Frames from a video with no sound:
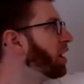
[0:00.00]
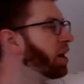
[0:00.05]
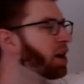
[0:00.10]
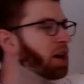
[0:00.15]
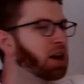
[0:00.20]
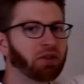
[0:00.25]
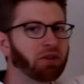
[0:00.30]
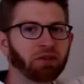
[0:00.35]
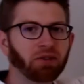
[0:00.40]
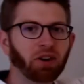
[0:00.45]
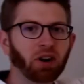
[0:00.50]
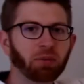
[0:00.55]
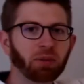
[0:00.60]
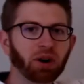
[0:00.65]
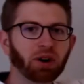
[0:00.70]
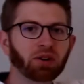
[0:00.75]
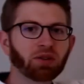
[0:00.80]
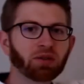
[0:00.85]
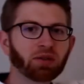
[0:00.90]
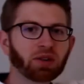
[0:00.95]
from our
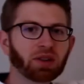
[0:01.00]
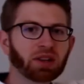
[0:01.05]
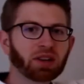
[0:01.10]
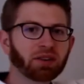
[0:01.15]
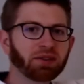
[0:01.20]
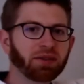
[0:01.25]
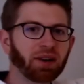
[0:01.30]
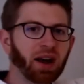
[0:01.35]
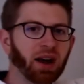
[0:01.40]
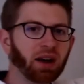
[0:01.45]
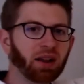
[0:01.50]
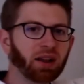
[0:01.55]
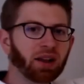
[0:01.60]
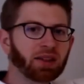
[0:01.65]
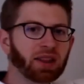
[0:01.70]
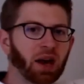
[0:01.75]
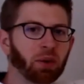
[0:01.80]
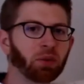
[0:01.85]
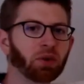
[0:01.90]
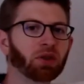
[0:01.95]
nucleophile, and that
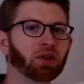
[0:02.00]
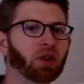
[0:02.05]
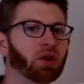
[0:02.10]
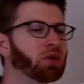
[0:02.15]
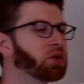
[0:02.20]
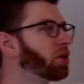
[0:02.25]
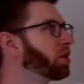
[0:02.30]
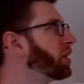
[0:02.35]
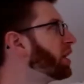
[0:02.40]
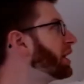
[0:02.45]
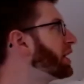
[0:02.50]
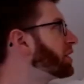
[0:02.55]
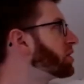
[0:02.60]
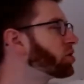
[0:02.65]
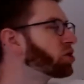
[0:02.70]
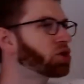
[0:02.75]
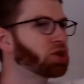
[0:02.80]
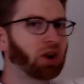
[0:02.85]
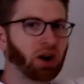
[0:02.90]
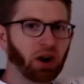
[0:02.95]
will localize
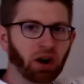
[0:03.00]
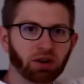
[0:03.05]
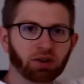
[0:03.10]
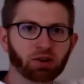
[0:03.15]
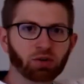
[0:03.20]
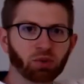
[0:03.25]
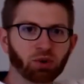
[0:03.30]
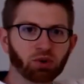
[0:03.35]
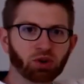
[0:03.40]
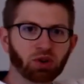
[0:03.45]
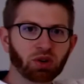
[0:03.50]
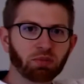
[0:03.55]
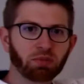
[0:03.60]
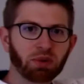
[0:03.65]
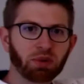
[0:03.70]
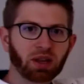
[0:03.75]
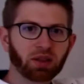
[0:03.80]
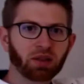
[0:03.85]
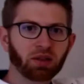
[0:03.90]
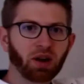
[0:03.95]
charge, which should make
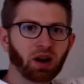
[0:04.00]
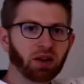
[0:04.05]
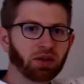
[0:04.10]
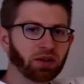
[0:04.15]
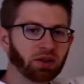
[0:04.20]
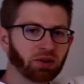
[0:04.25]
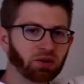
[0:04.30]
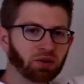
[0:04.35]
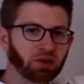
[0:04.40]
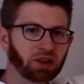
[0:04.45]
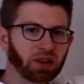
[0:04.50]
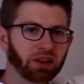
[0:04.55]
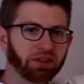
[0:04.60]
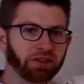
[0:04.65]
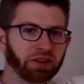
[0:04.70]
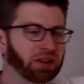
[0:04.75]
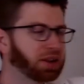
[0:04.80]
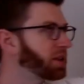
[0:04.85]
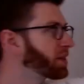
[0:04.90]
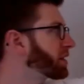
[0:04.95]
the nucleophilic
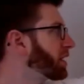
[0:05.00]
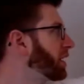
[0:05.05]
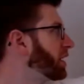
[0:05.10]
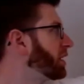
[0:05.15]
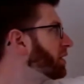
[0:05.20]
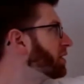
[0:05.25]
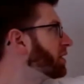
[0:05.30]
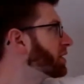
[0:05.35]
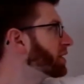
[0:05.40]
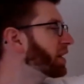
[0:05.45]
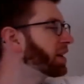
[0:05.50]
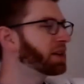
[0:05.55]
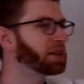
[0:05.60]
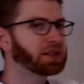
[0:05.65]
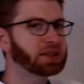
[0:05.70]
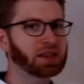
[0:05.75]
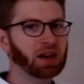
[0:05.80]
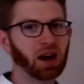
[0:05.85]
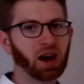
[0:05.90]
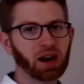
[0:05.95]
site, in this case the
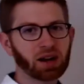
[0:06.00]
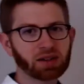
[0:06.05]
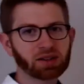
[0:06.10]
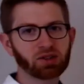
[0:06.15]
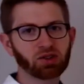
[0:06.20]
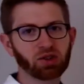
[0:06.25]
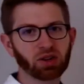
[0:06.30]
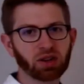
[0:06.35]
oxygen,